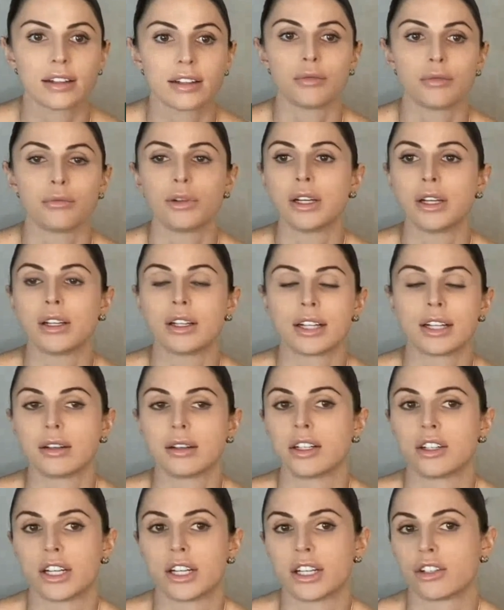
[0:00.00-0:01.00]

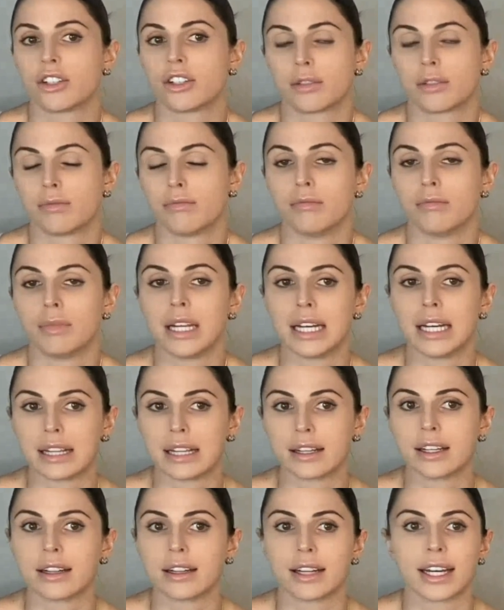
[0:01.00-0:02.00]
It's just
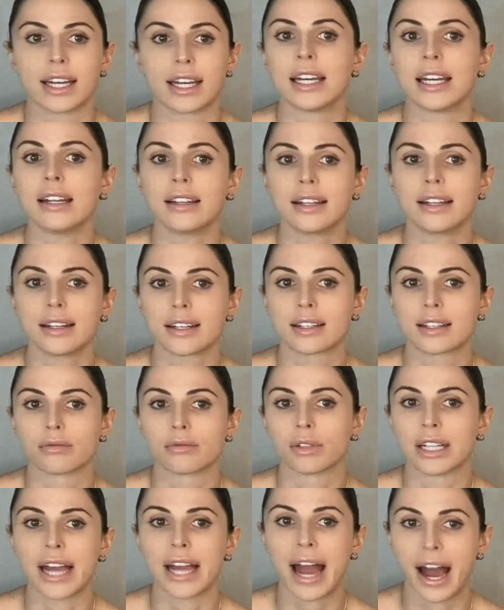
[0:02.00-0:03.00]
meaning like healing
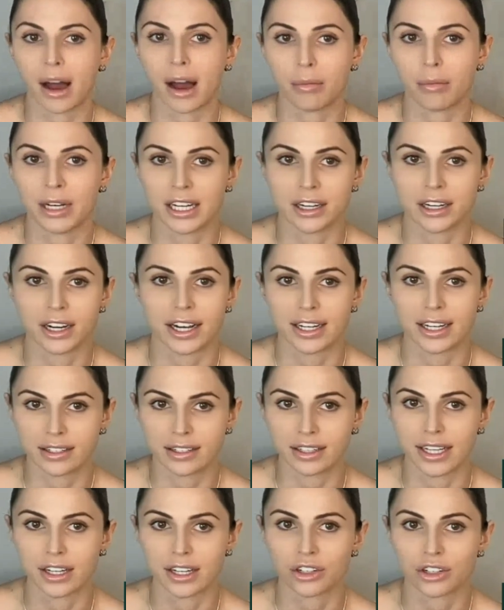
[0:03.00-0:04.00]
doesn't really happen in
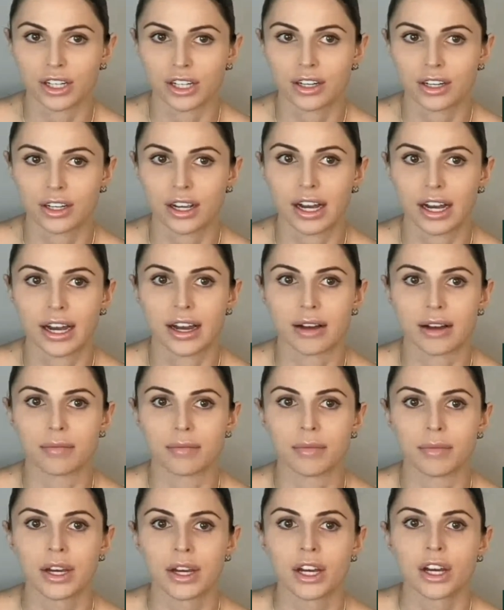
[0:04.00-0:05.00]
isolation,
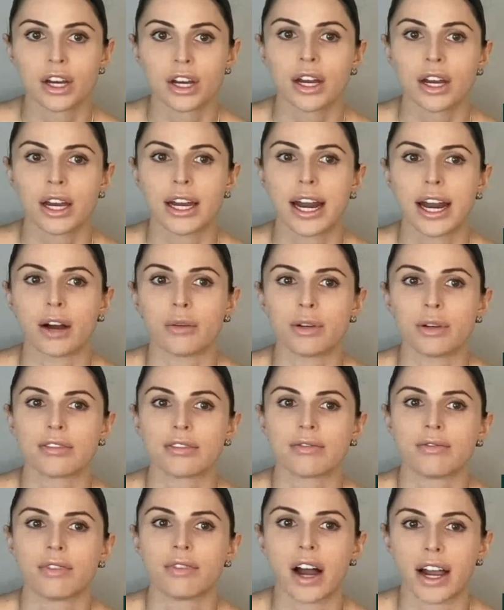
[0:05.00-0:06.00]
and how we
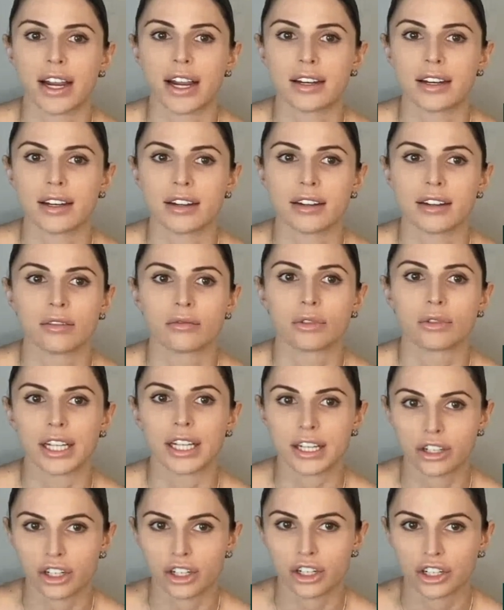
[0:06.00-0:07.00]
define
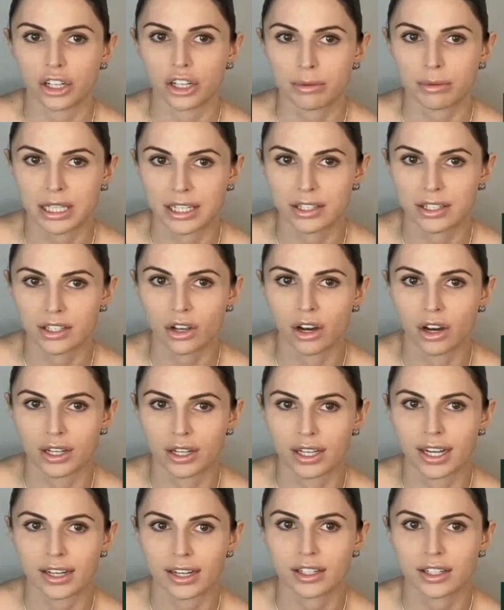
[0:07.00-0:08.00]
relationships in this
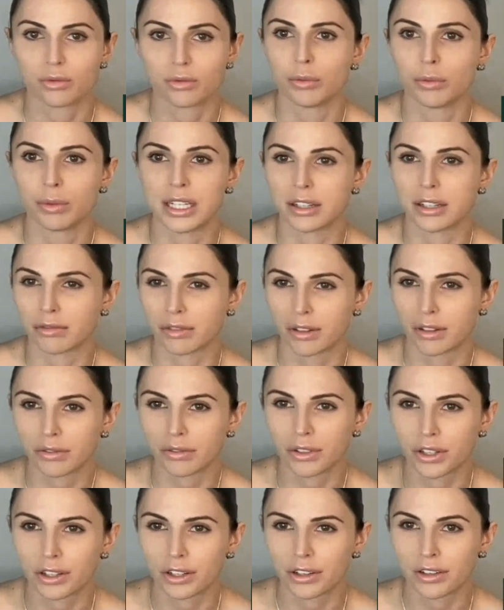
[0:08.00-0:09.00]
context will be different
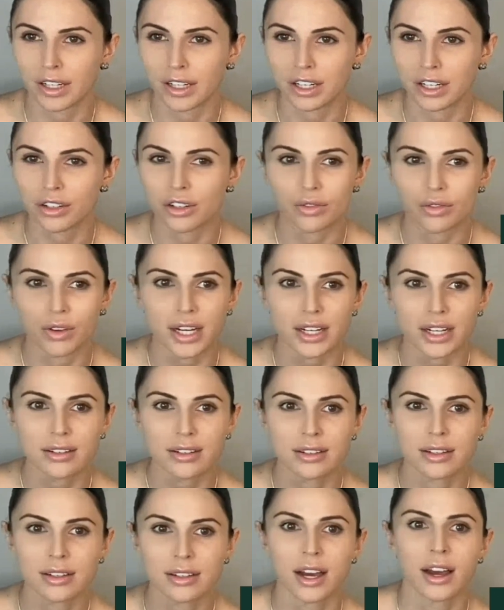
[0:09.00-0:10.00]
for each of
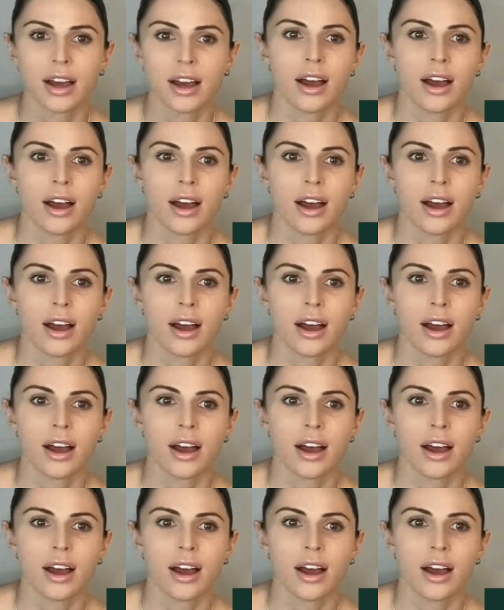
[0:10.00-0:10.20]
us.